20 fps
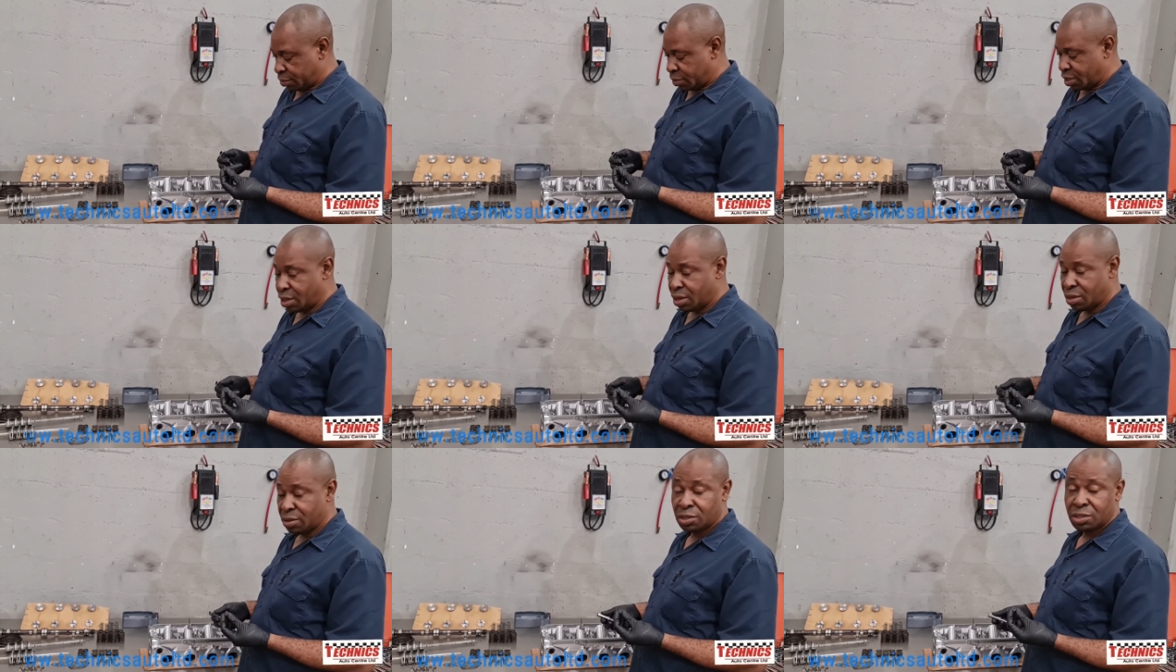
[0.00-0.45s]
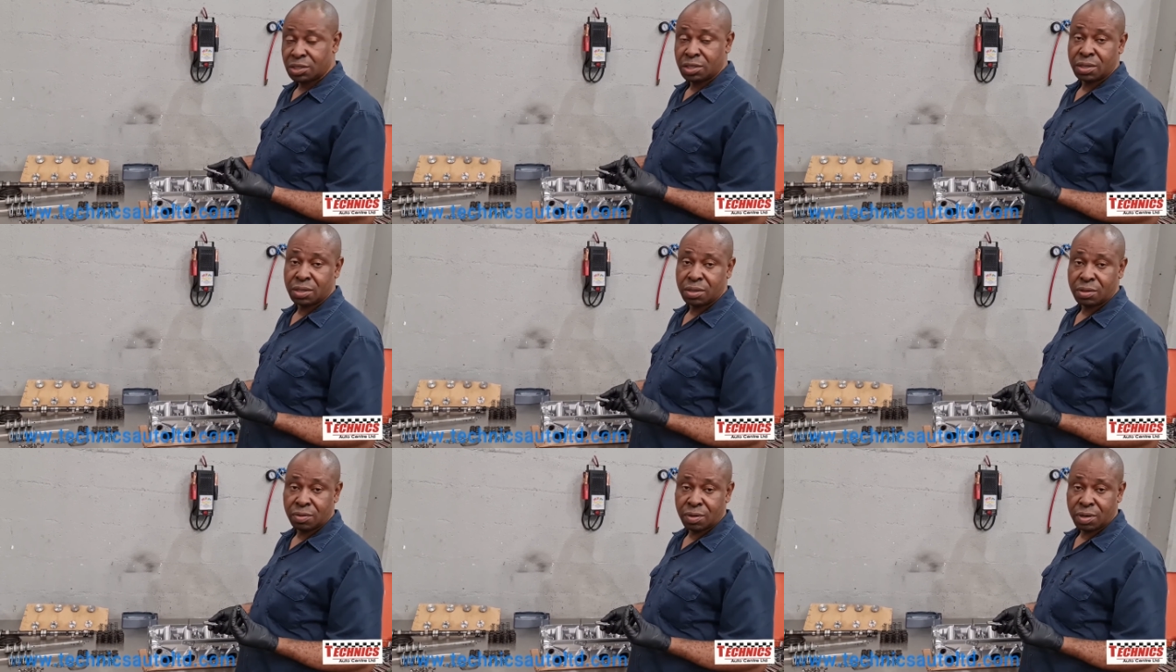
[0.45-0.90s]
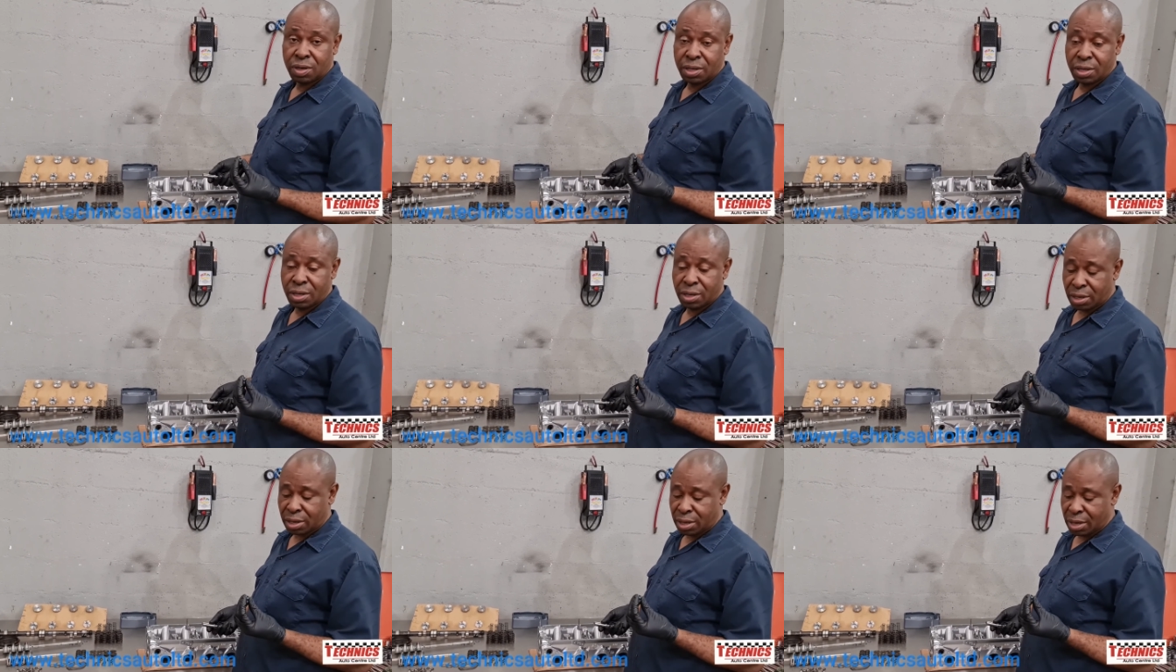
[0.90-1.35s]
and
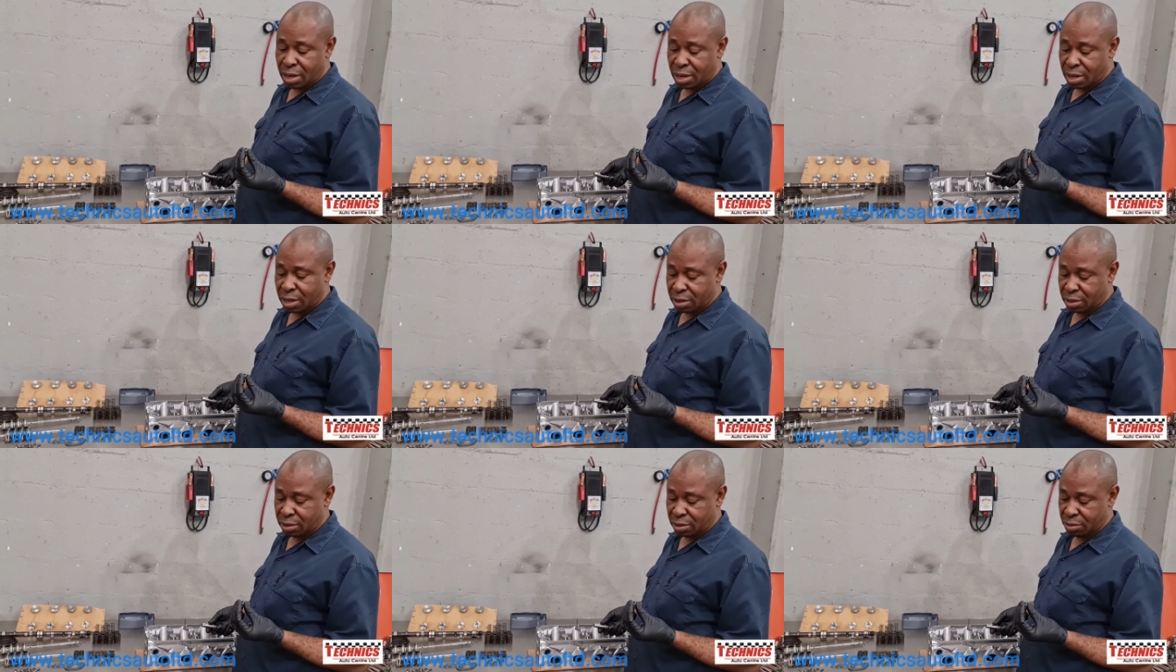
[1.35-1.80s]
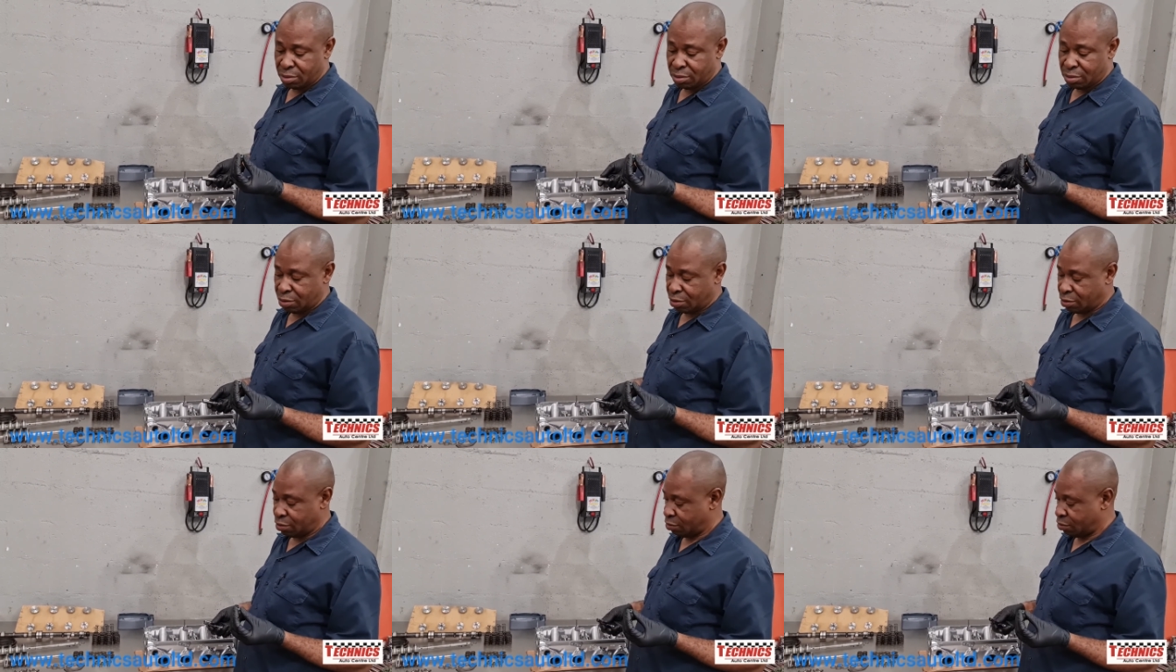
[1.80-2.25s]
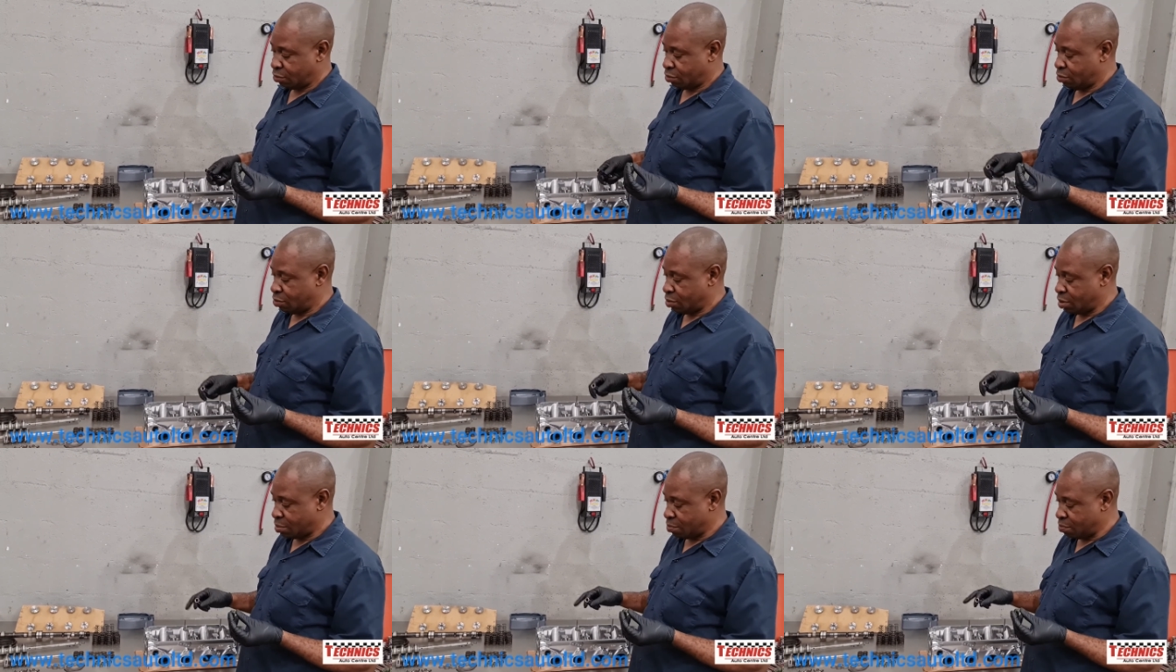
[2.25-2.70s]
generally you can't just
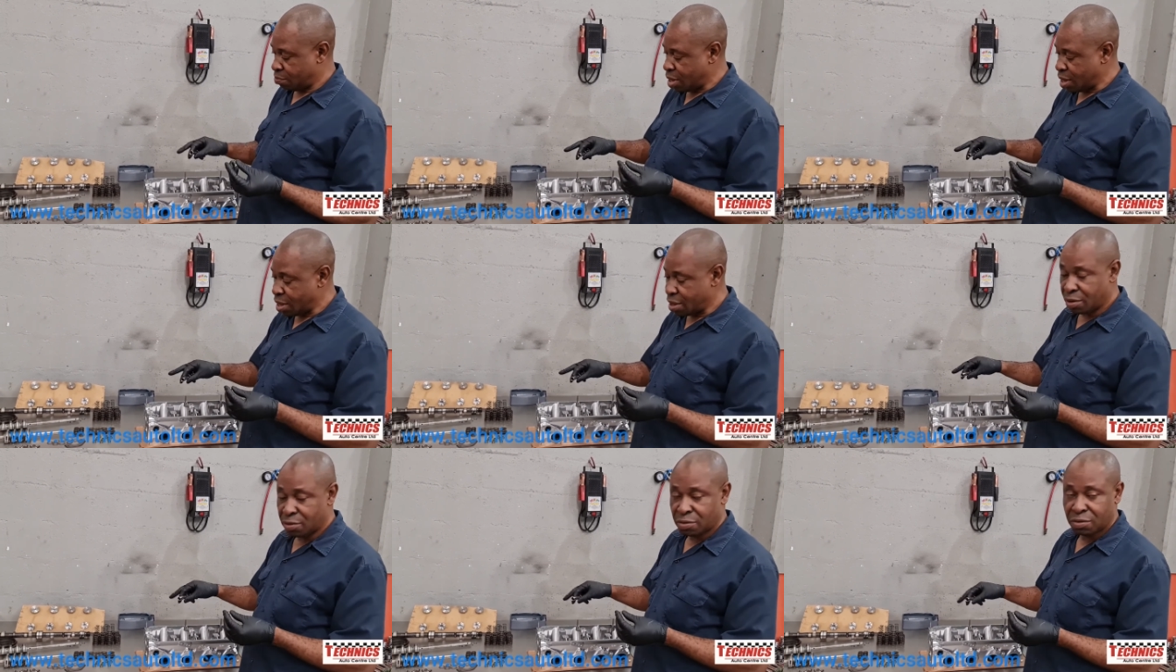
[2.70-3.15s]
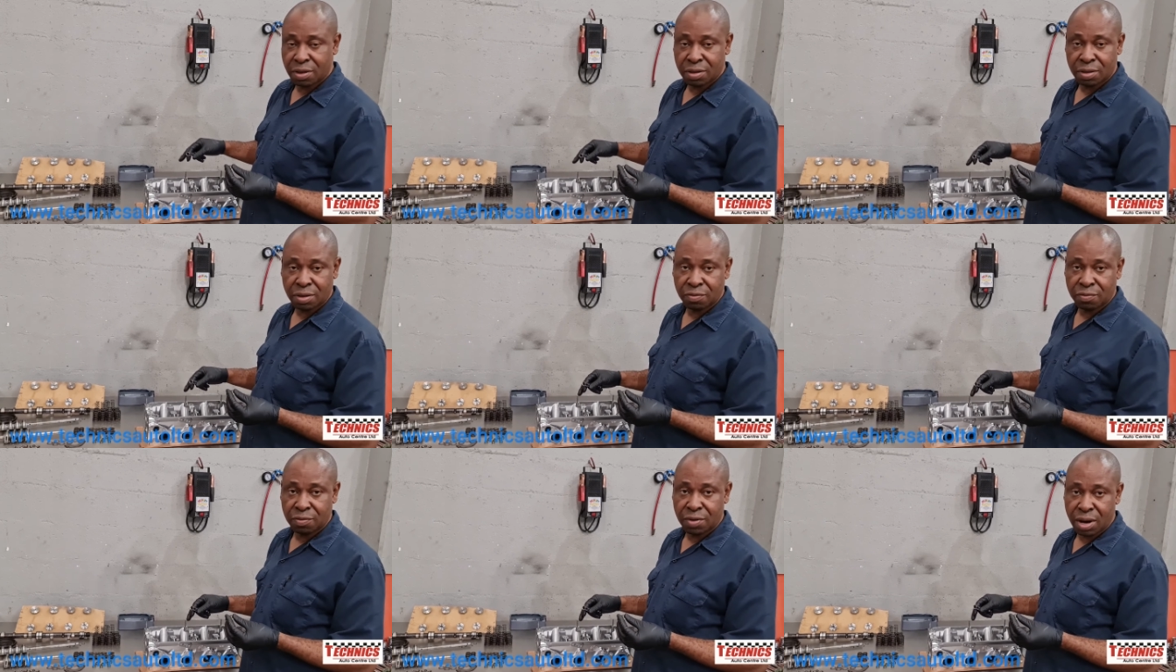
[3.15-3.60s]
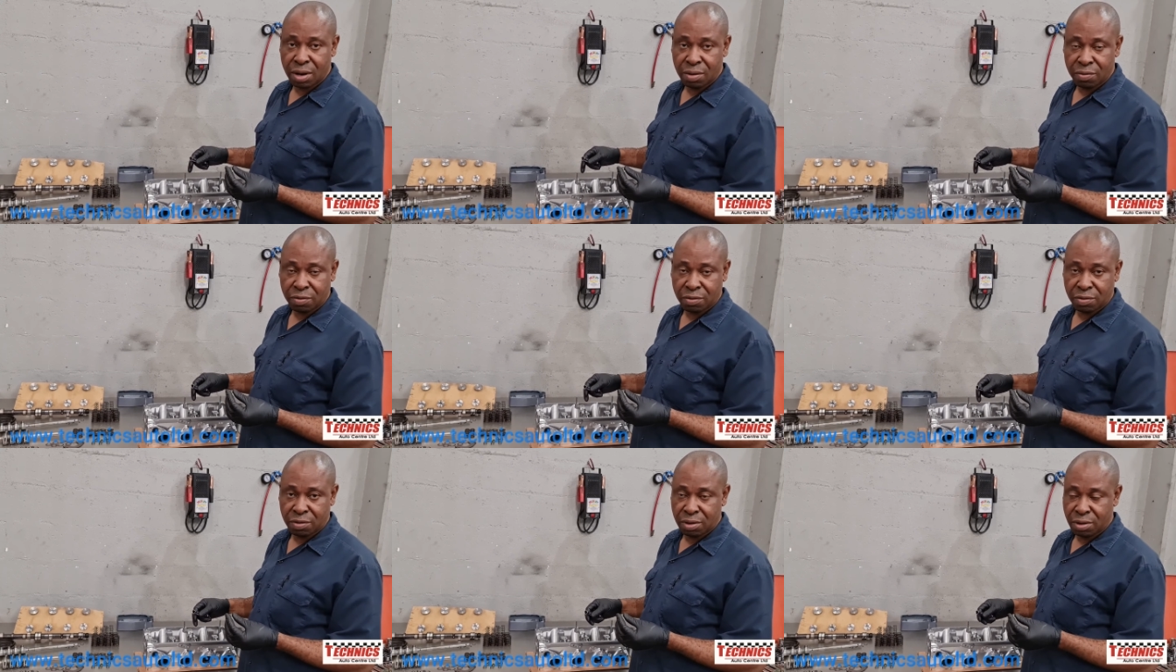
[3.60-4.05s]
go and buy a set of
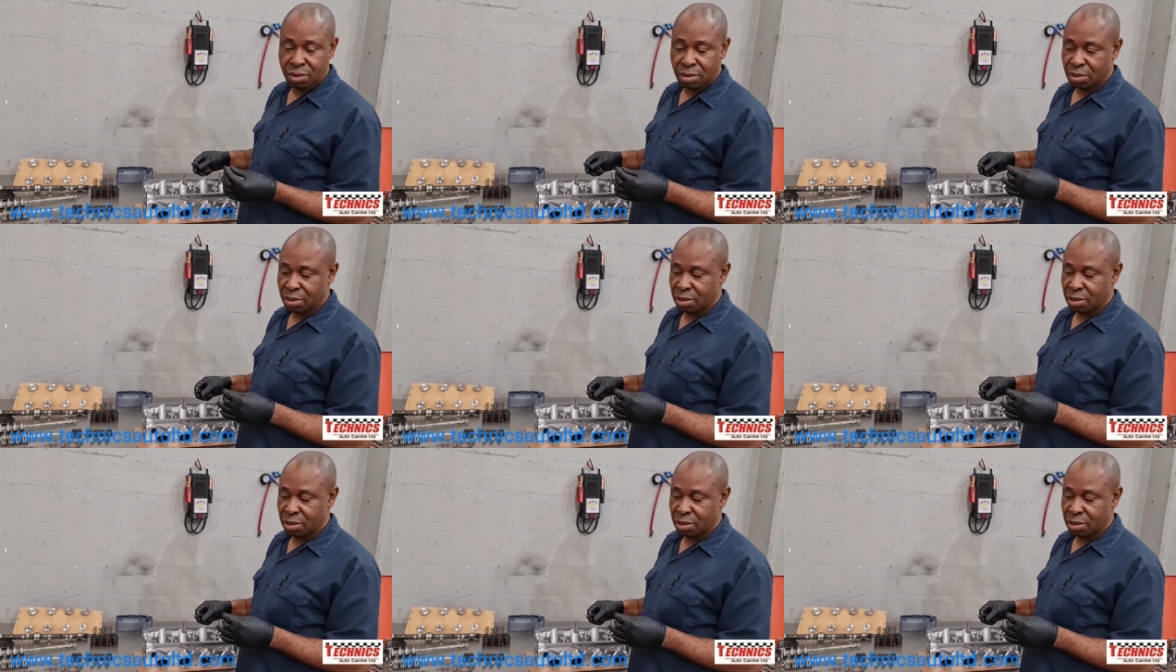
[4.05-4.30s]
valve seal.